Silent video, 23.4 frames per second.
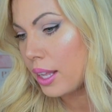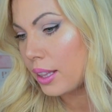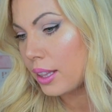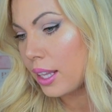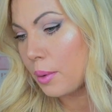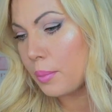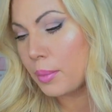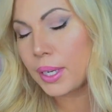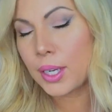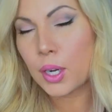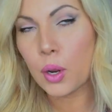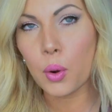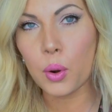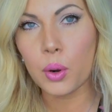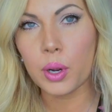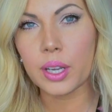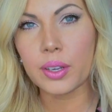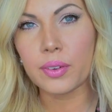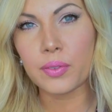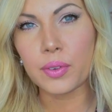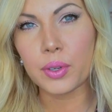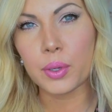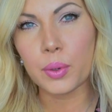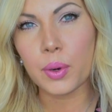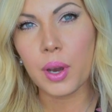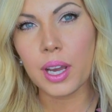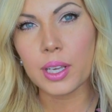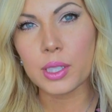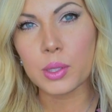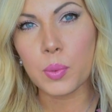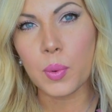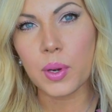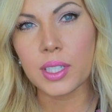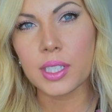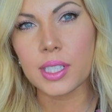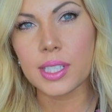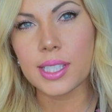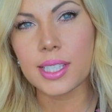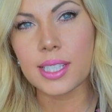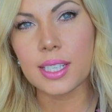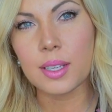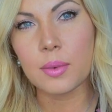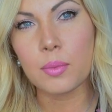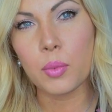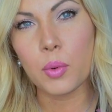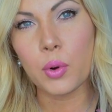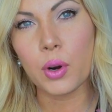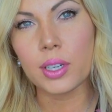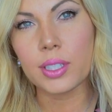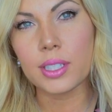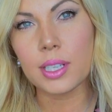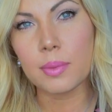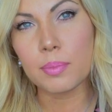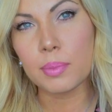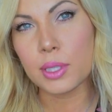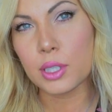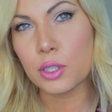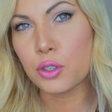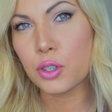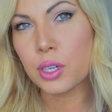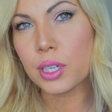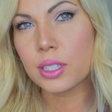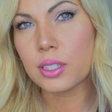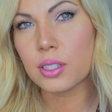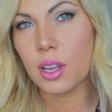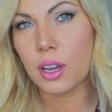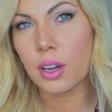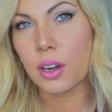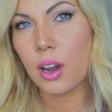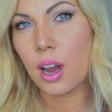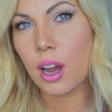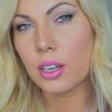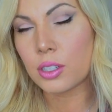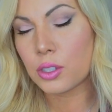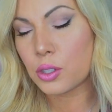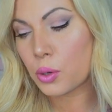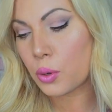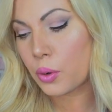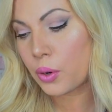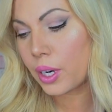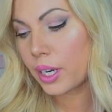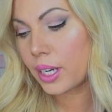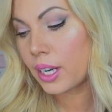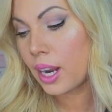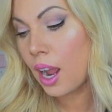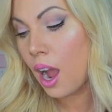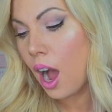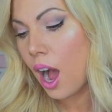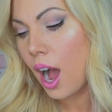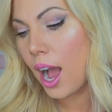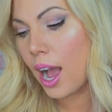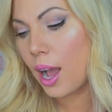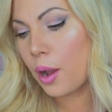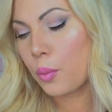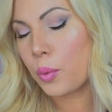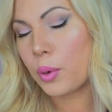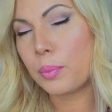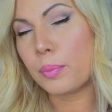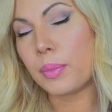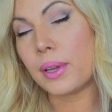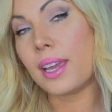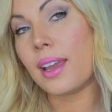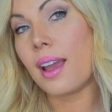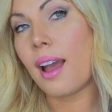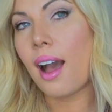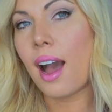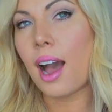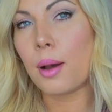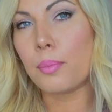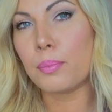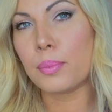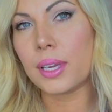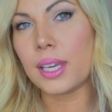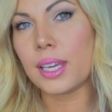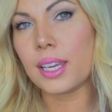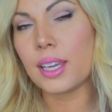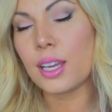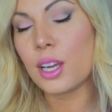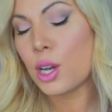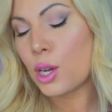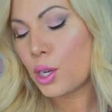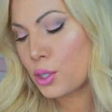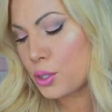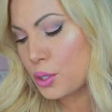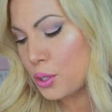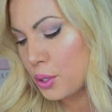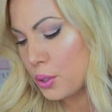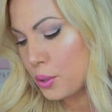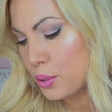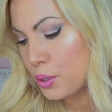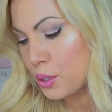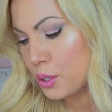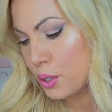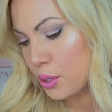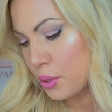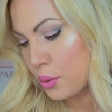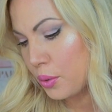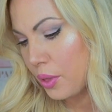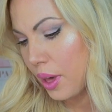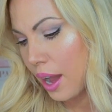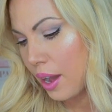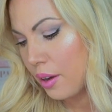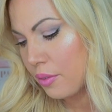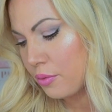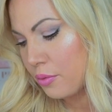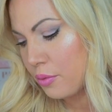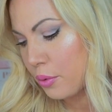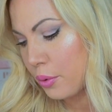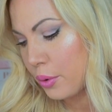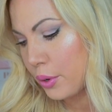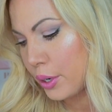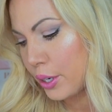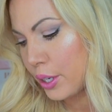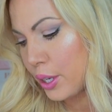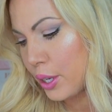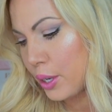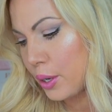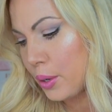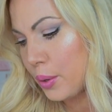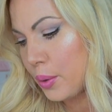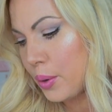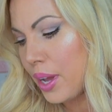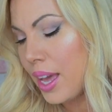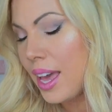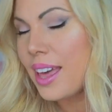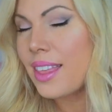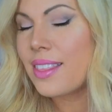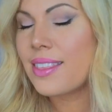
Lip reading: Let me know if you guys want to see more tips and tricks on contouring. I would be happy to do that for you.